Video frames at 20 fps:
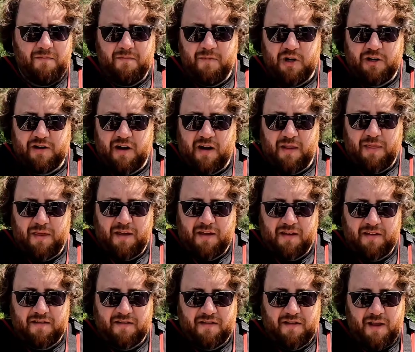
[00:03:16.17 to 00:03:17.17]
which I
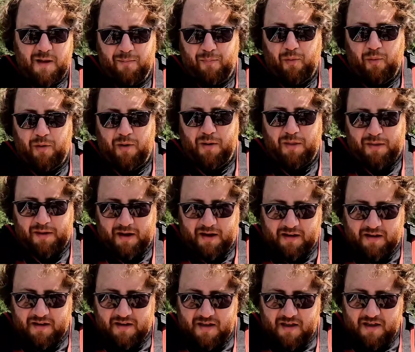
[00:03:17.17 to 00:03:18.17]
think is the important
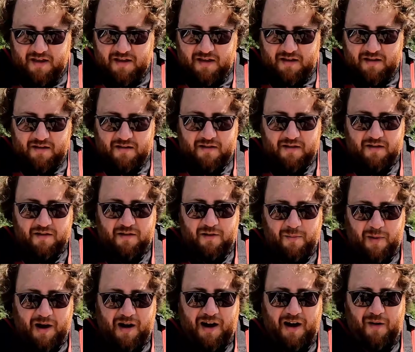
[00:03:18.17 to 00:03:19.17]
thing.
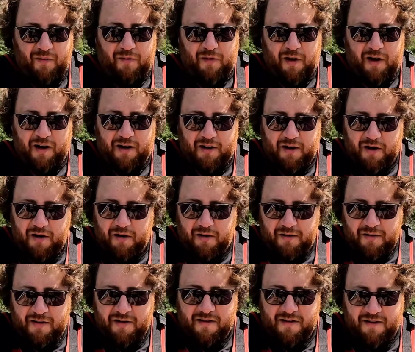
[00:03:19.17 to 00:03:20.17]
No matter how far I
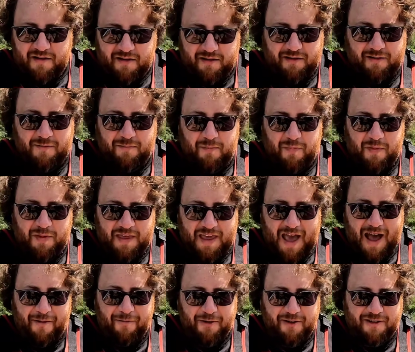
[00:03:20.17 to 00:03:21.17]
go,
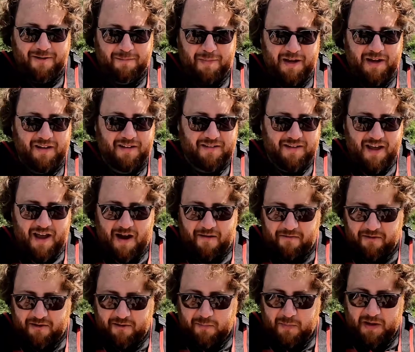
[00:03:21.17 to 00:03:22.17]
the average speed is the
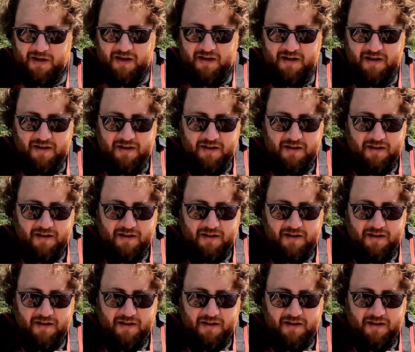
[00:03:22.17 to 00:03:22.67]
average speed.